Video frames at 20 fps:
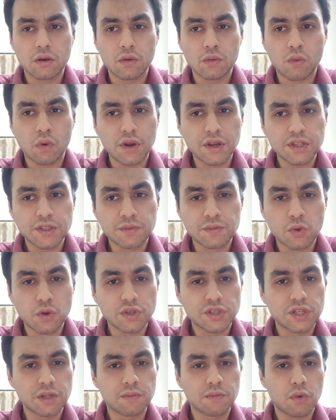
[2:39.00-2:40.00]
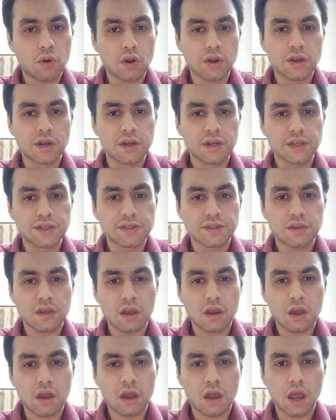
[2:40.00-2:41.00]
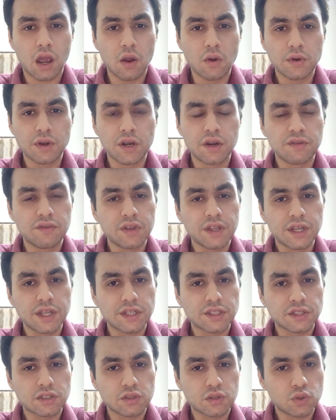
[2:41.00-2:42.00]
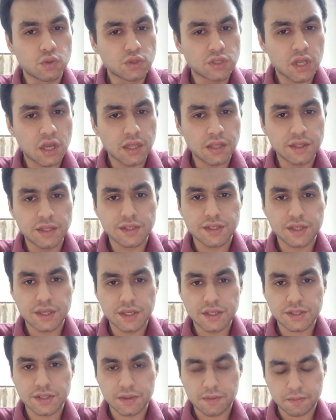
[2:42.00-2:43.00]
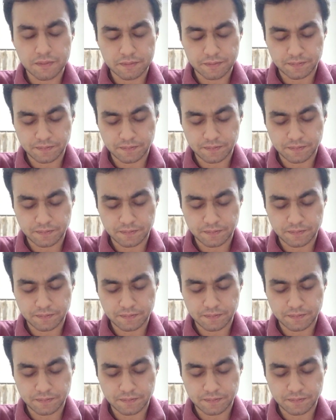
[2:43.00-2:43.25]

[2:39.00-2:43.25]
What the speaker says: what is most important is how did we reach Thuja in this case?